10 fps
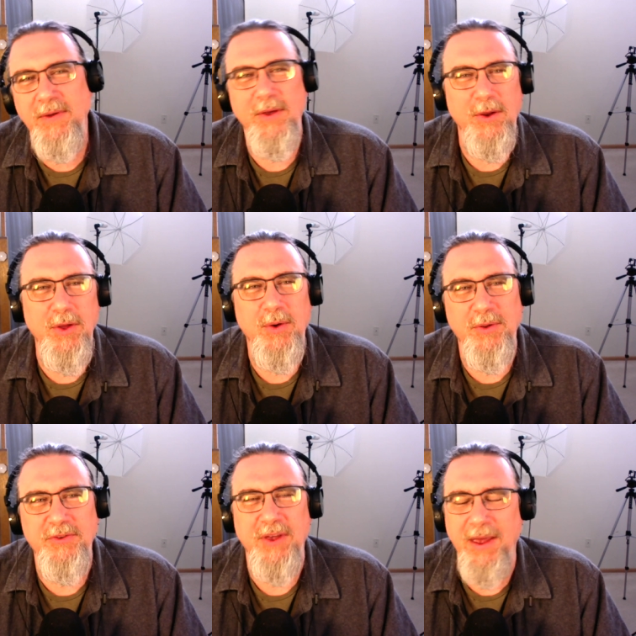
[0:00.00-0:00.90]
you know, you
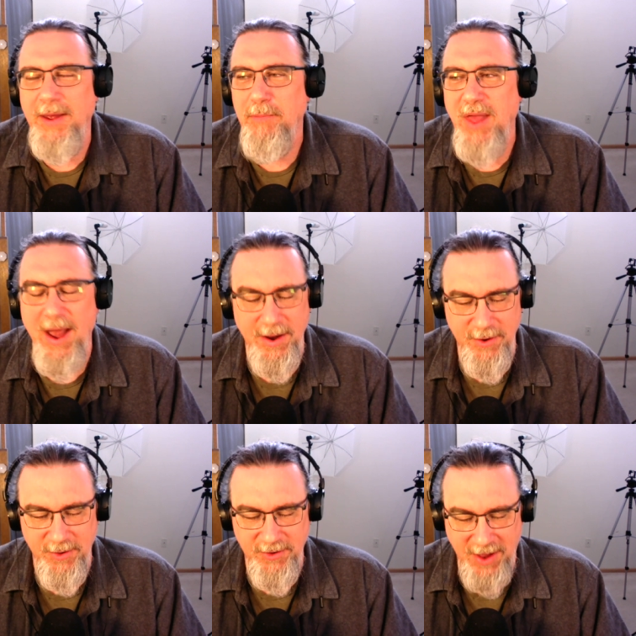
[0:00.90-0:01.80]
could say
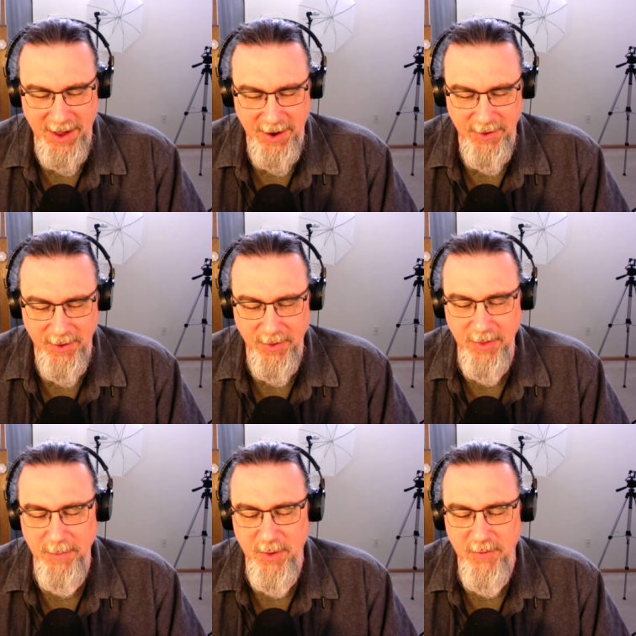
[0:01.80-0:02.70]
blinders on, or
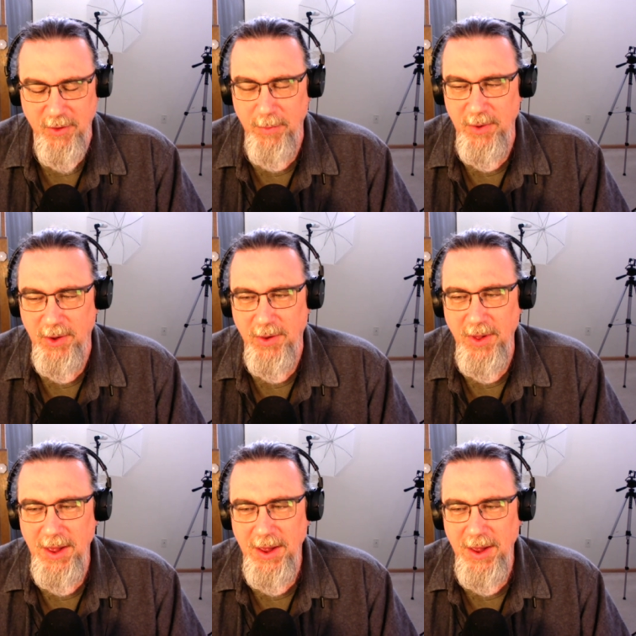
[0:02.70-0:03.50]
the proverbial